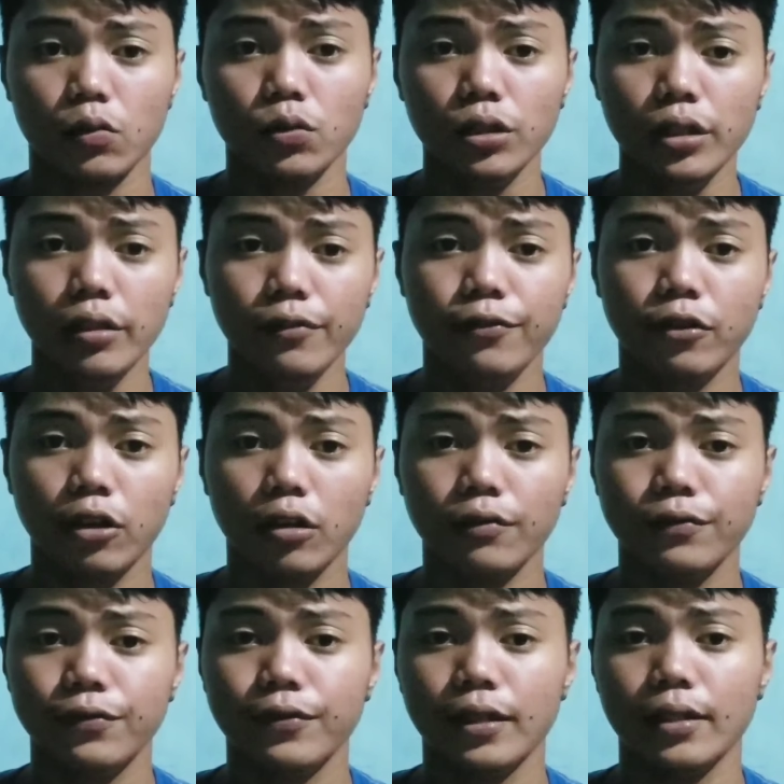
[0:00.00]
would
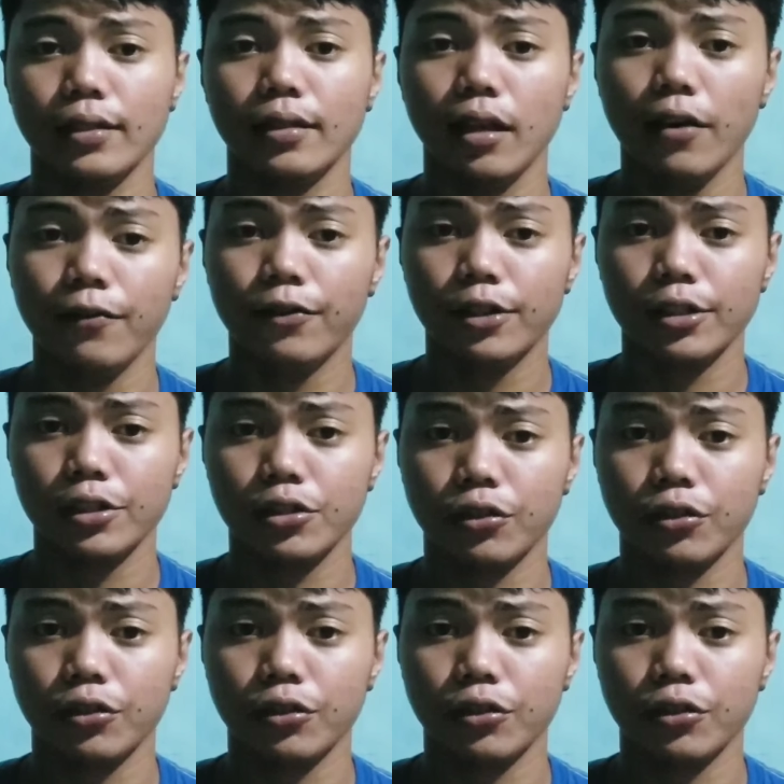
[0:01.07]
involve an effort